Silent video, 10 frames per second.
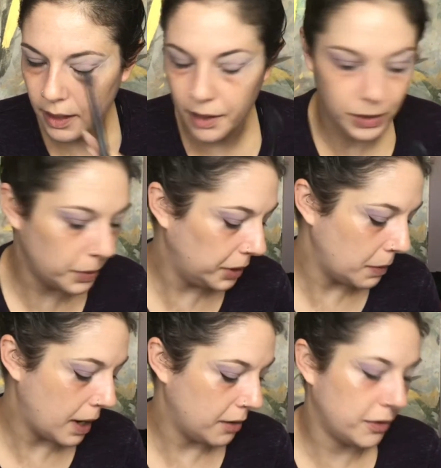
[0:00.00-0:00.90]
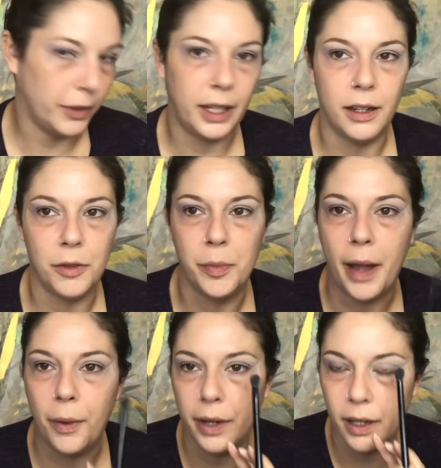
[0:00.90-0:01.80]
I was really waiting for like another
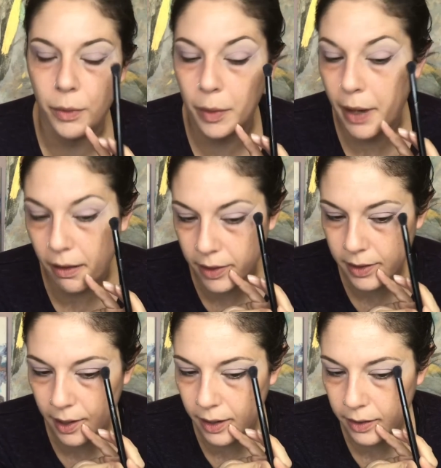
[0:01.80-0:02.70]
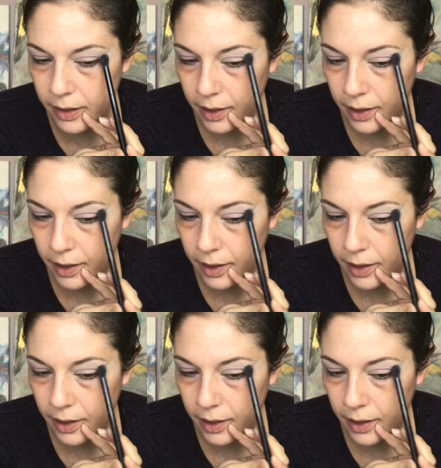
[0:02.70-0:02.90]
buy one get one palette sale.